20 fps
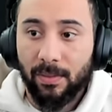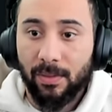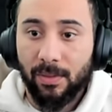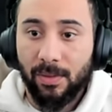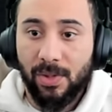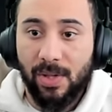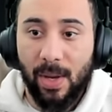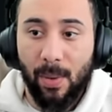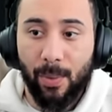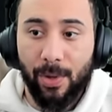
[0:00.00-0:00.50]

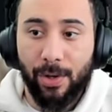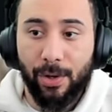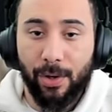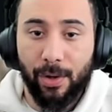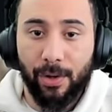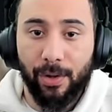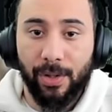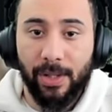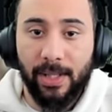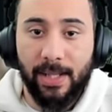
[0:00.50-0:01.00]
So yeah, when you're
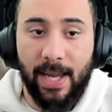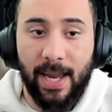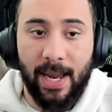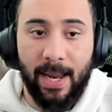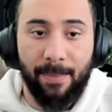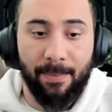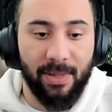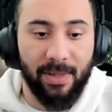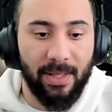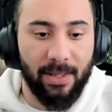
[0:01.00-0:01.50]
early
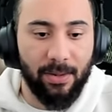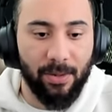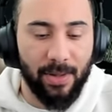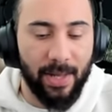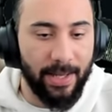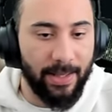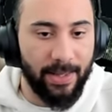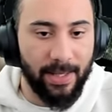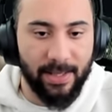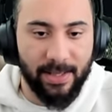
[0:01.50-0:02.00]
game lethal
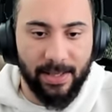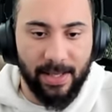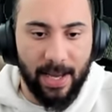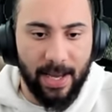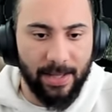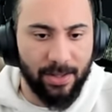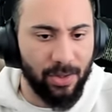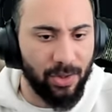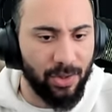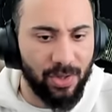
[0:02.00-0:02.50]
like this,
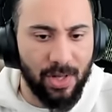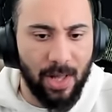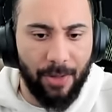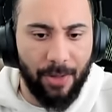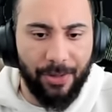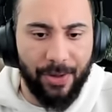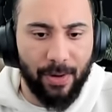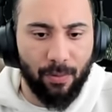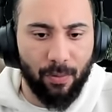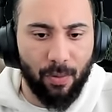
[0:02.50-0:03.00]
guys, there's
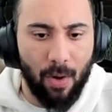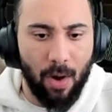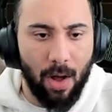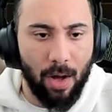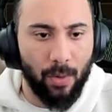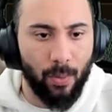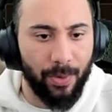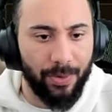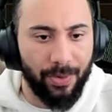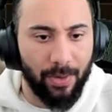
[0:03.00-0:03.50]
nothing
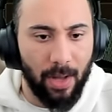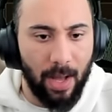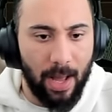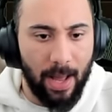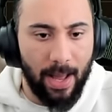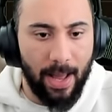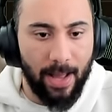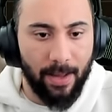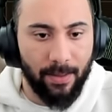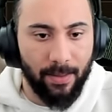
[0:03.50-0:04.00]
wrong with
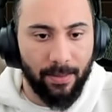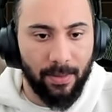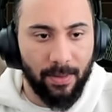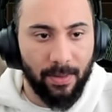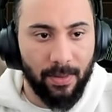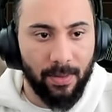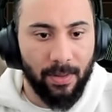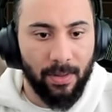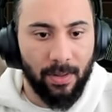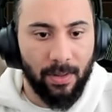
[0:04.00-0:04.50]
uh,
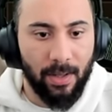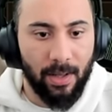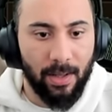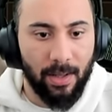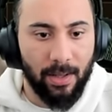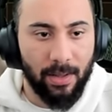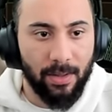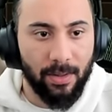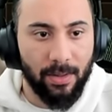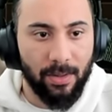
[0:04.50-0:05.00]

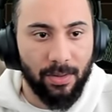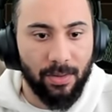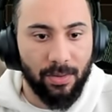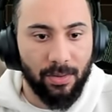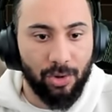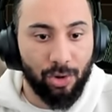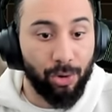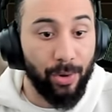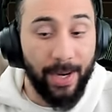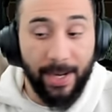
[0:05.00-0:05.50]

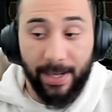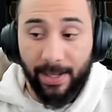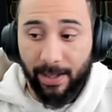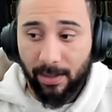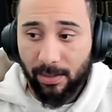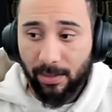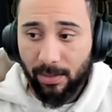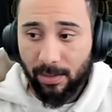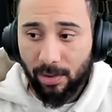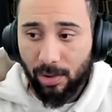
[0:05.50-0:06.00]

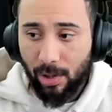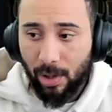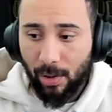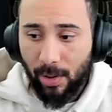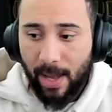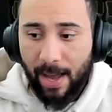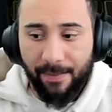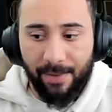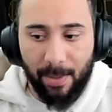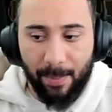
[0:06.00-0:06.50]
trading. You know,
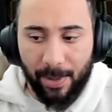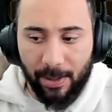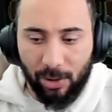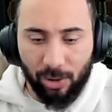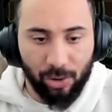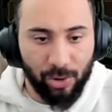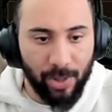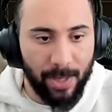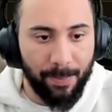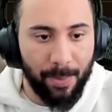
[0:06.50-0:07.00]
having a bunch
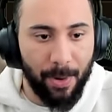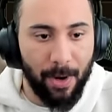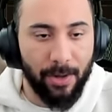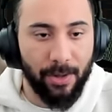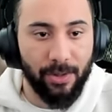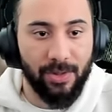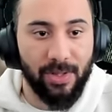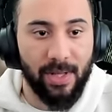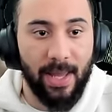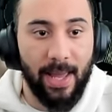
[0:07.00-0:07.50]
of trade
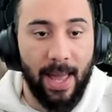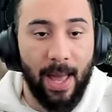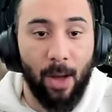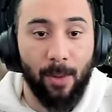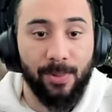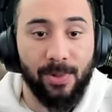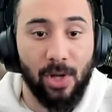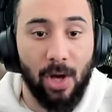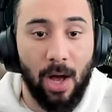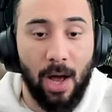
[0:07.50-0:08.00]
partners, it
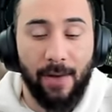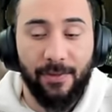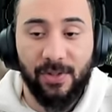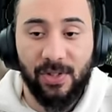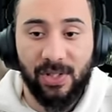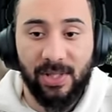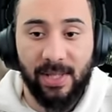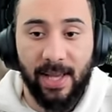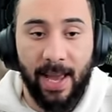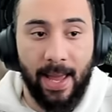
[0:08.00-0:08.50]
helps
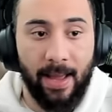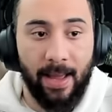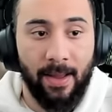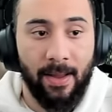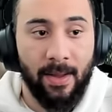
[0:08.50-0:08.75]
offset